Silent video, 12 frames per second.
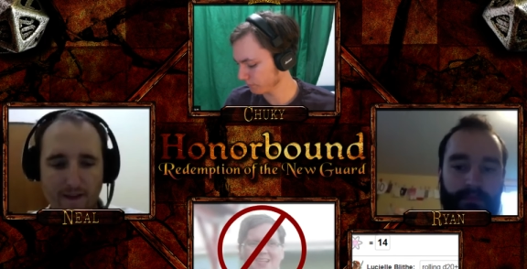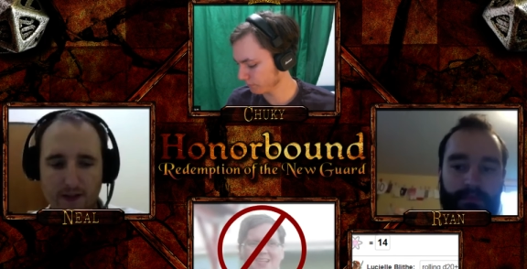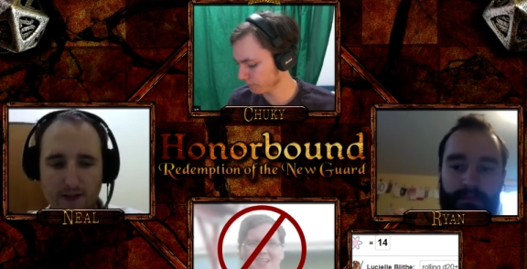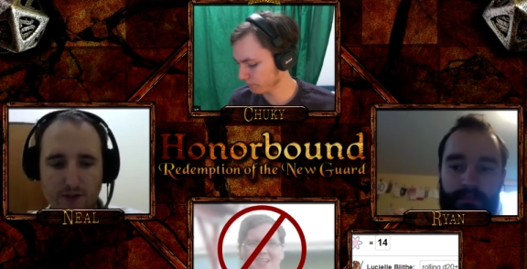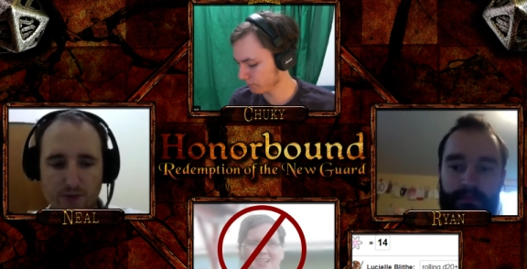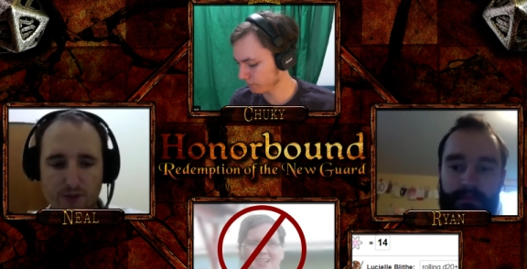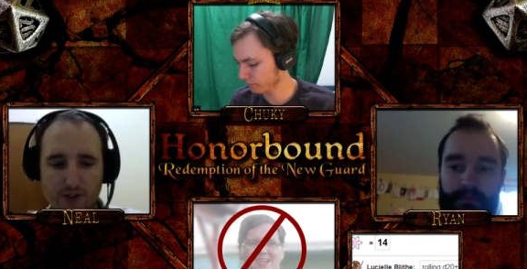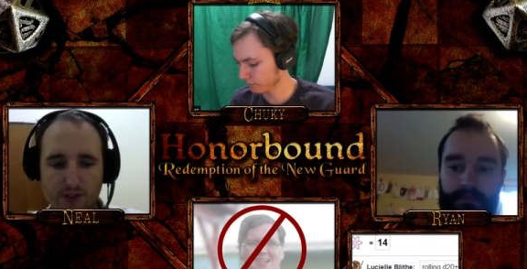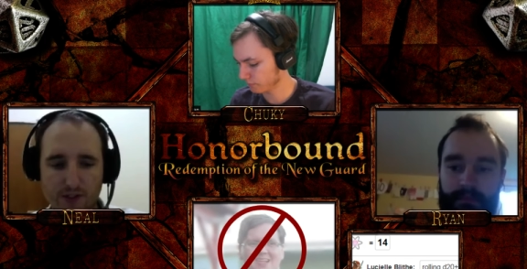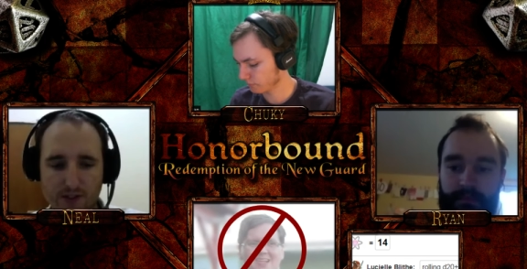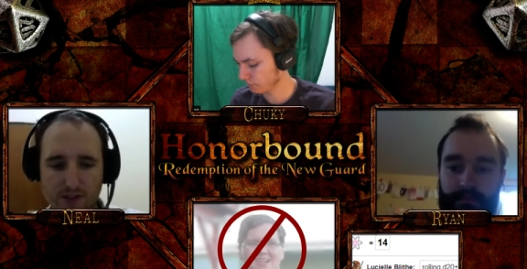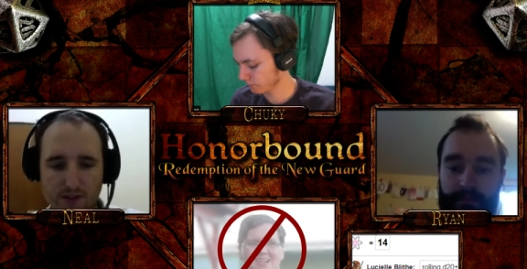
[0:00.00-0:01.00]
Speaker 1: and go
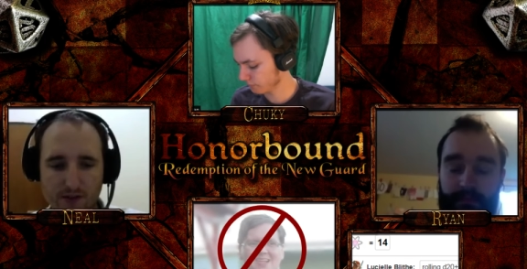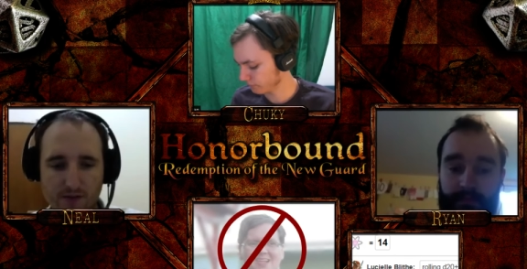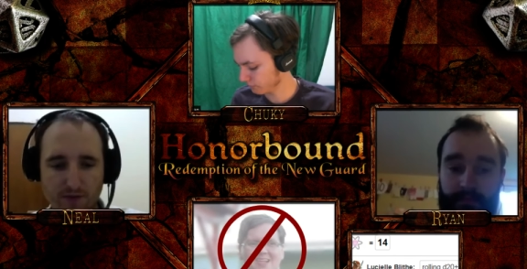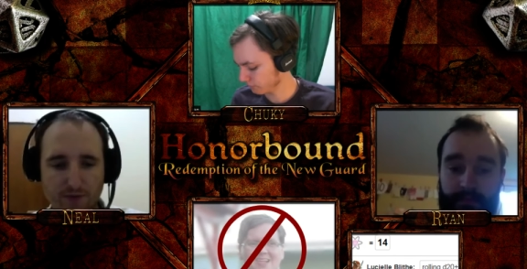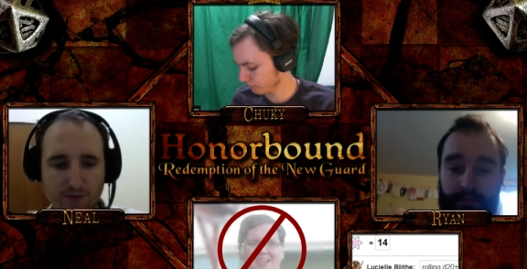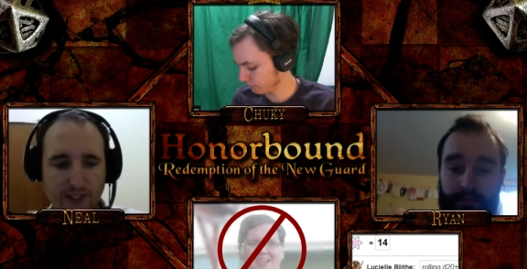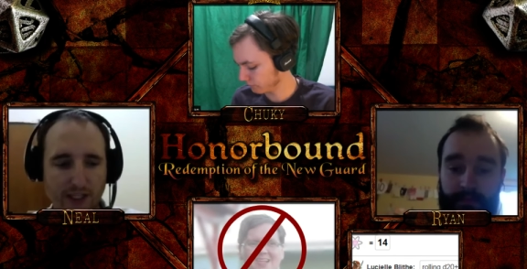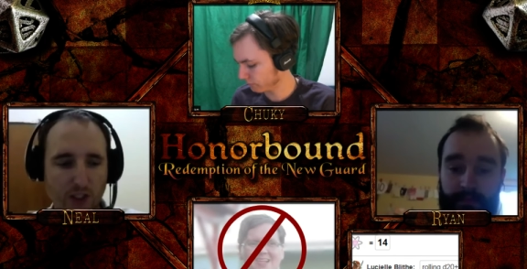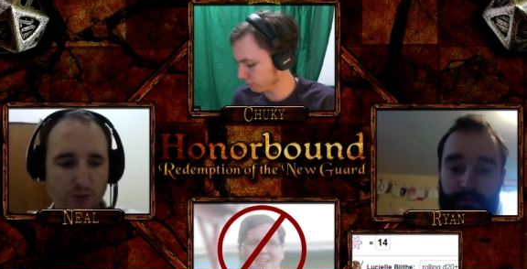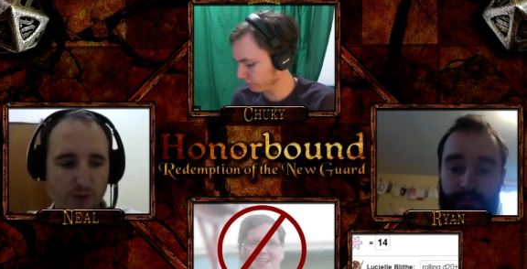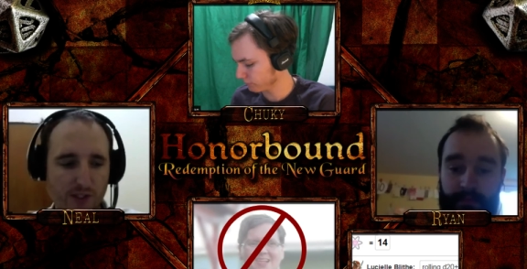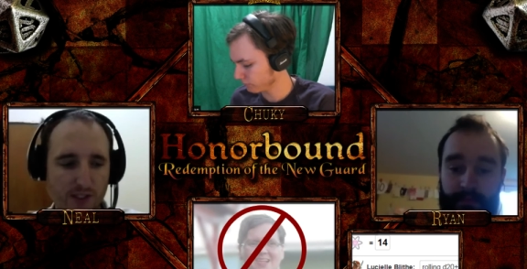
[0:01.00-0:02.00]
to
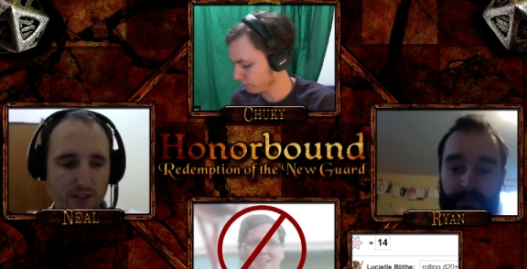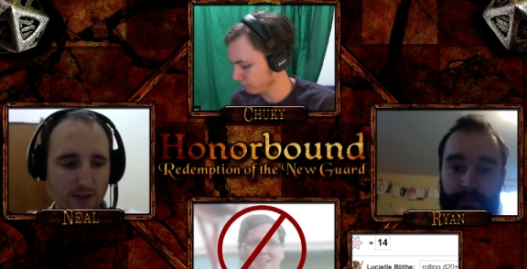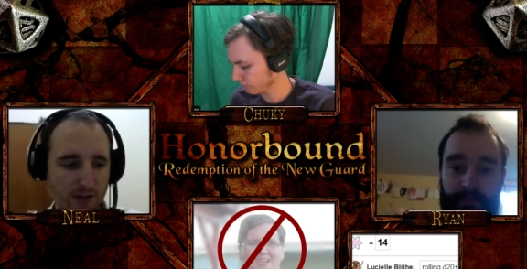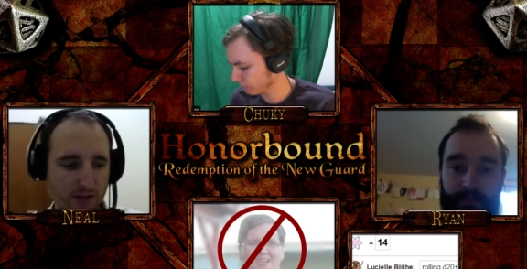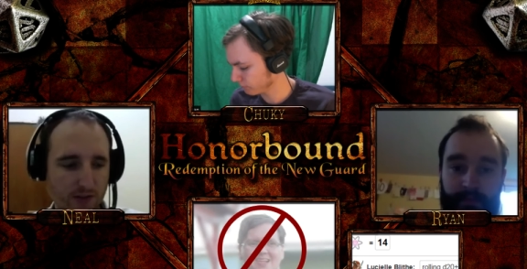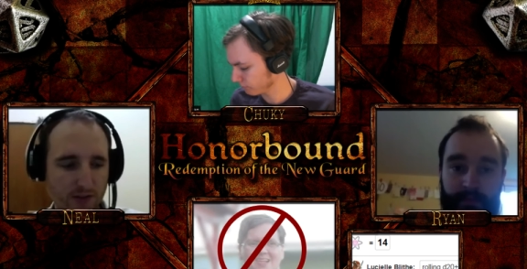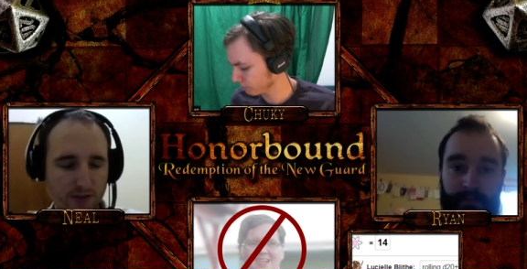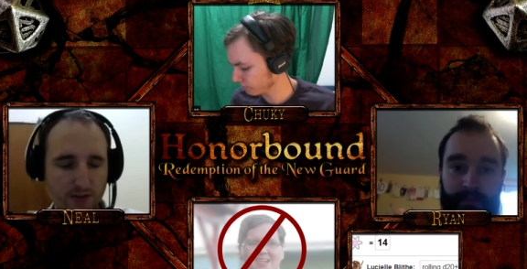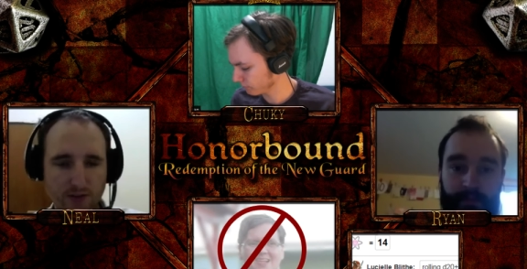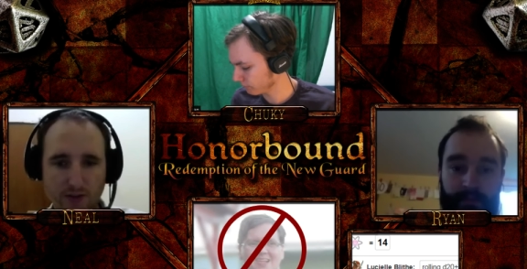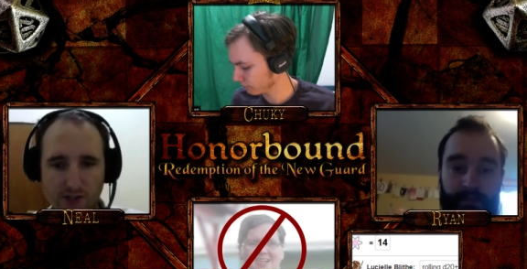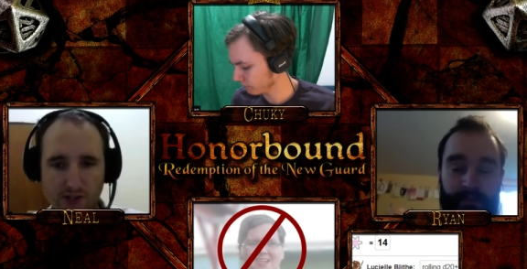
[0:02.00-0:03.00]
flank Lucille,
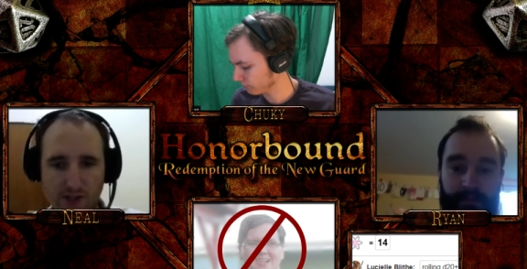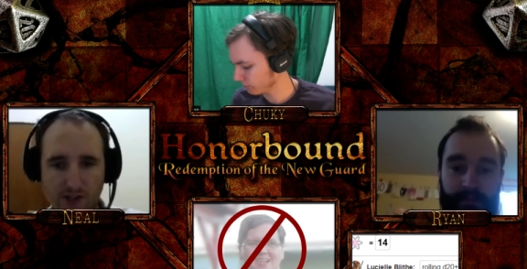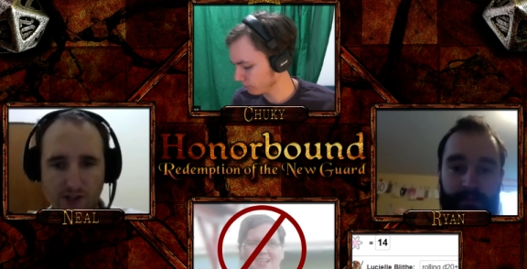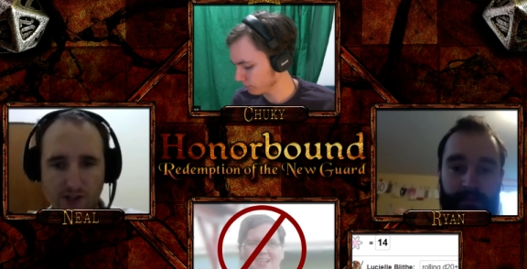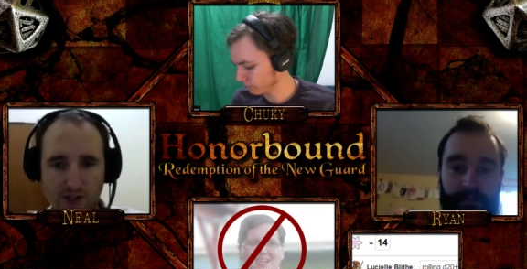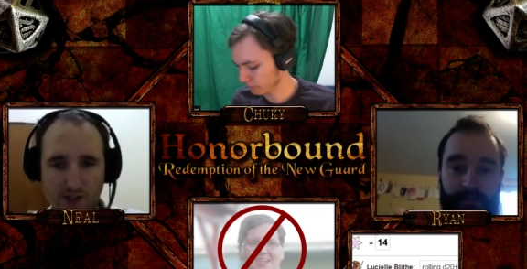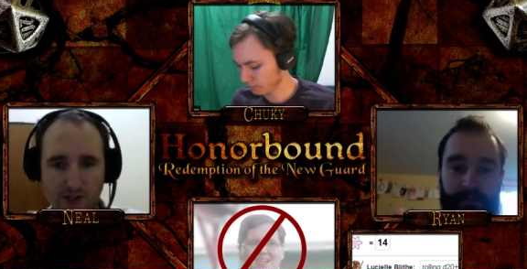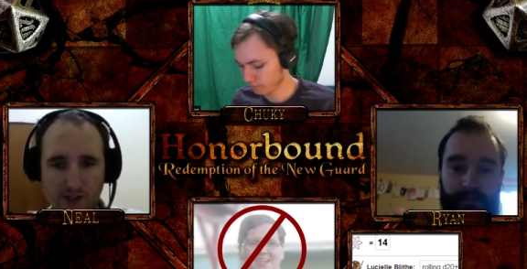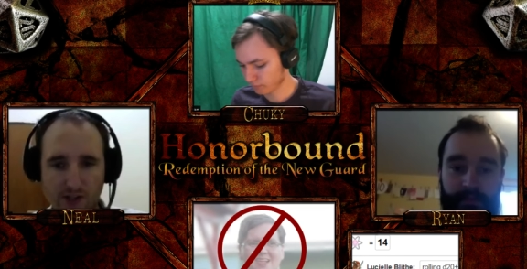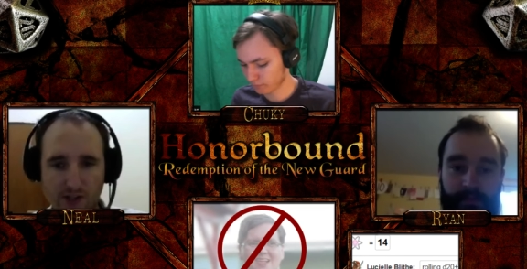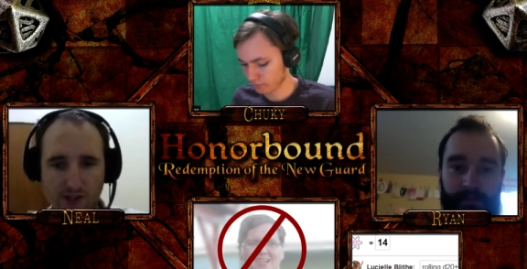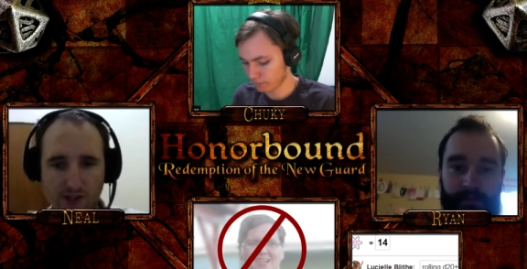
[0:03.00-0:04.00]

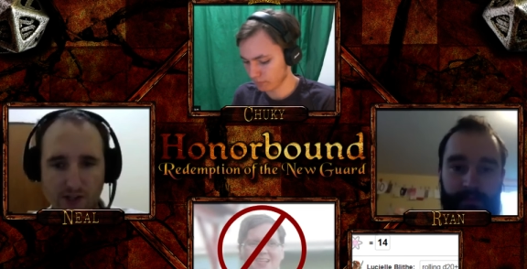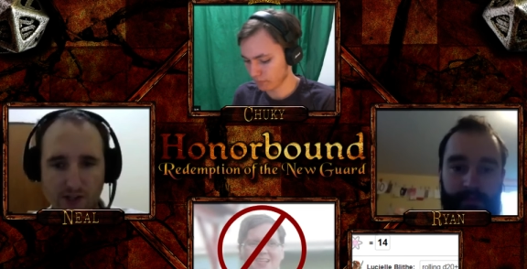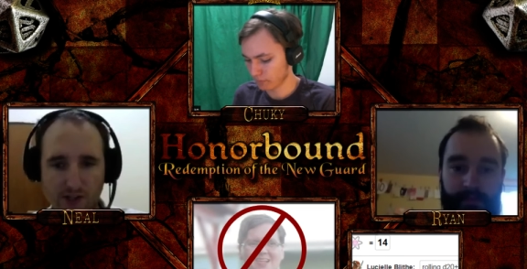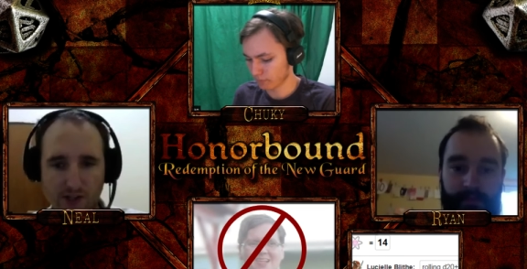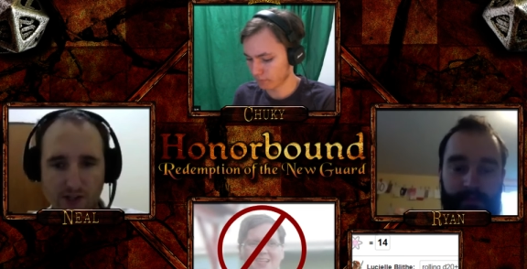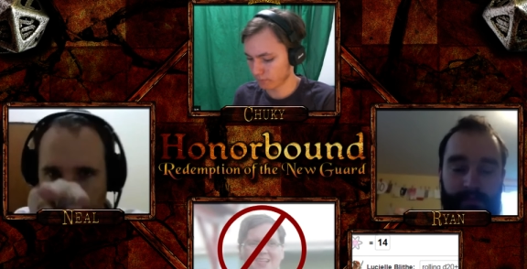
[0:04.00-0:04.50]
staring